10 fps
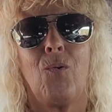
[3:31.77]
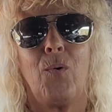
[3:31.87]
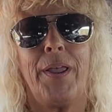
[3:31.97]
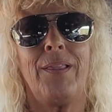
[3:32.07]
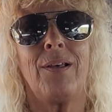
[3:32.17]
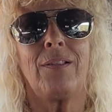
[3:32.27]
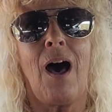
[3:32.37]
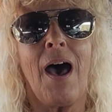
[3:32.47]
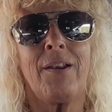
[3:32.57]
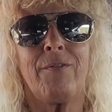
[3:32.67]
win the
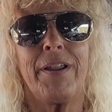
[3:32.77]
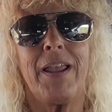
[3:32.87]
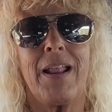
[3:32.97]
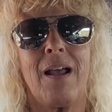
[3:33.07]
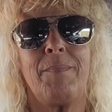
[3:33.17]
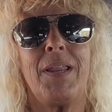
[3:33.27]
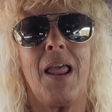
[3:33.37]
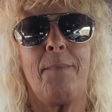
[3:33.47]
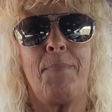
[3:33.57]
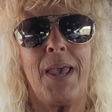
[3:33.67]
lottery, and I mean
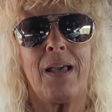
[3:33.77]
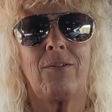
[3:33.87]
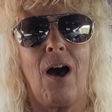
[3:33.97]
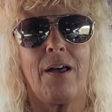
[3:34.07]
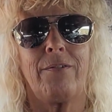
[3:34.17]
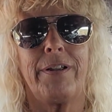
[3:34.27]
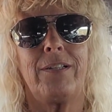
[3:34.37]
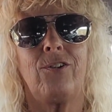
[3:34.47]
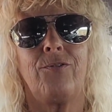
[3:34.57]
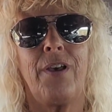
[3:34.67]
a big lottery,
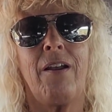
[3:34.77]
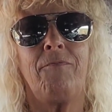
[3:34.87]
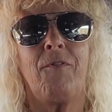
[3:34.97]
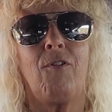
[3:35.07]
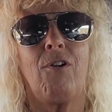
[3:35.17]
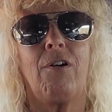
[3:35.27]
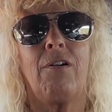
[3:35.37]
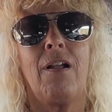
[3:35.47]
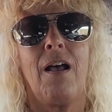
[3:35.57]
so therefore